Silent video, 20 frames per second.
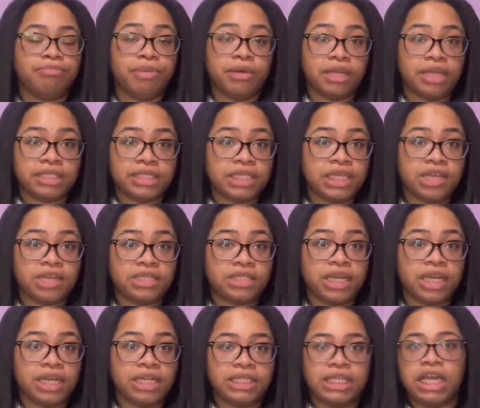a Slayer's
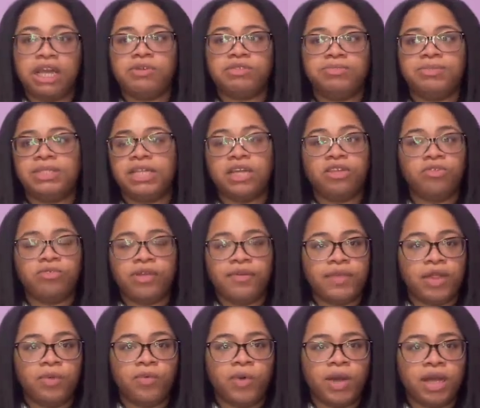not in town, which means they can do whatever
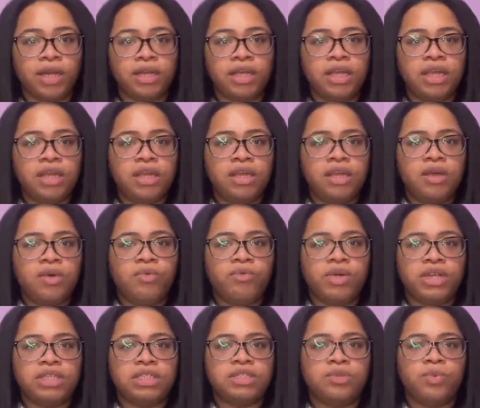they want.
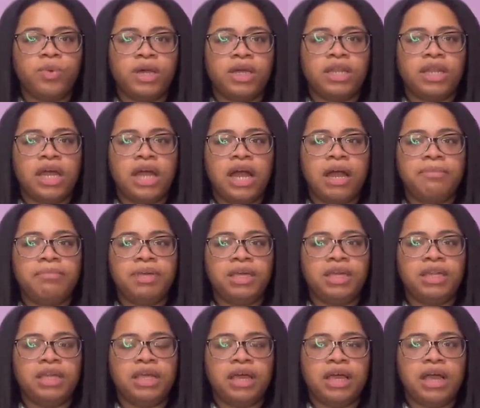Which is what, I
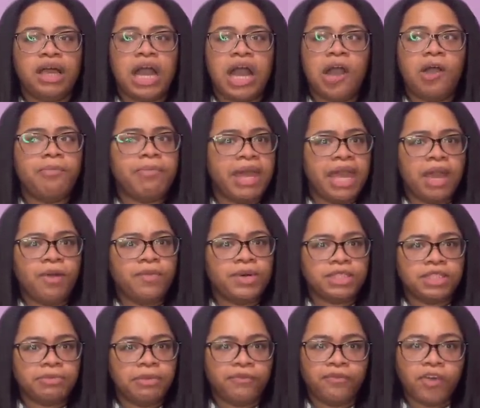mean, how bad
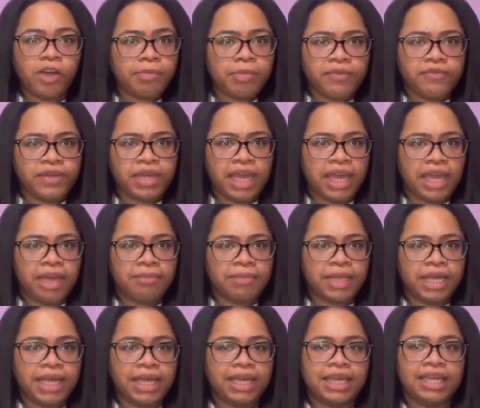was it before Buffy came?
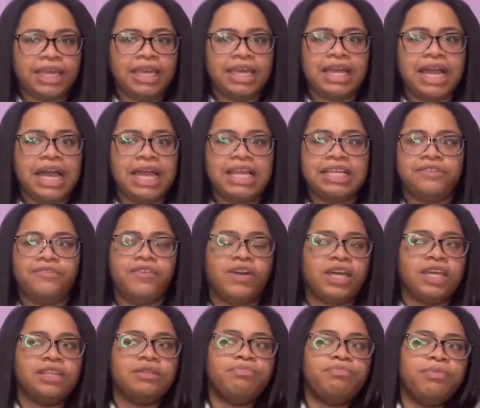Like, it got as
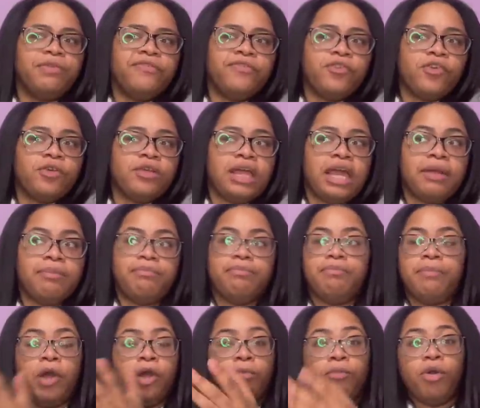fucking preferred, like,
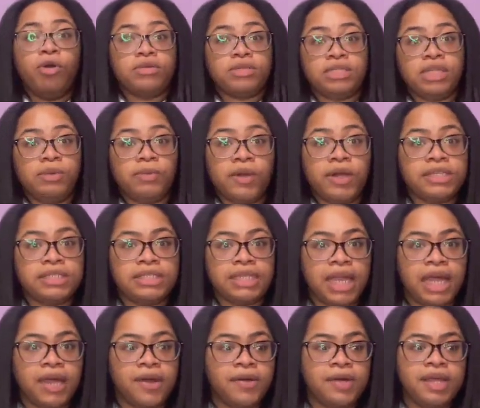mostly worse
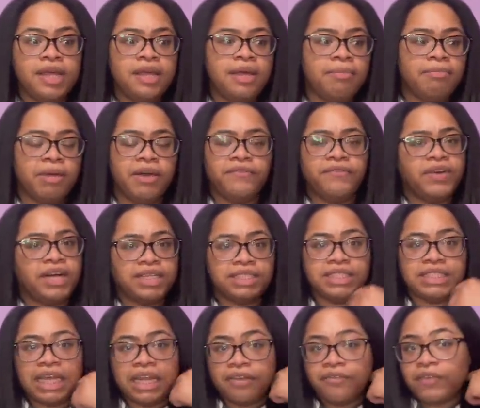now. Motherfuckers is
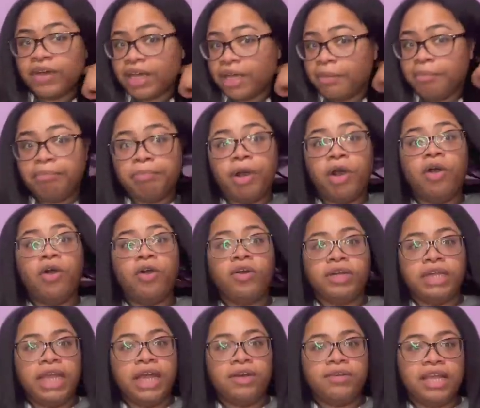at a fucking bar
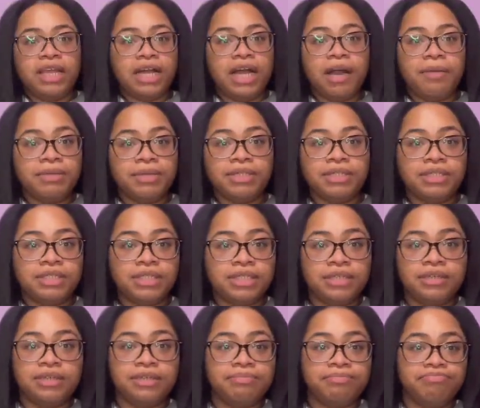now, and they coming
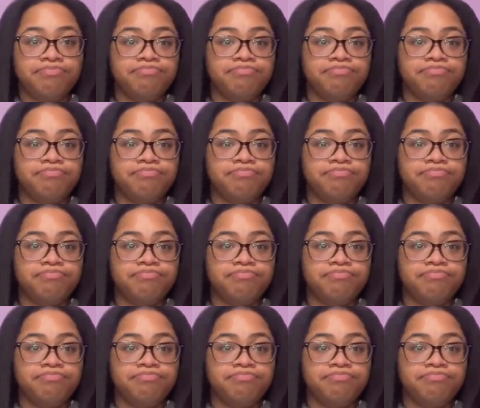to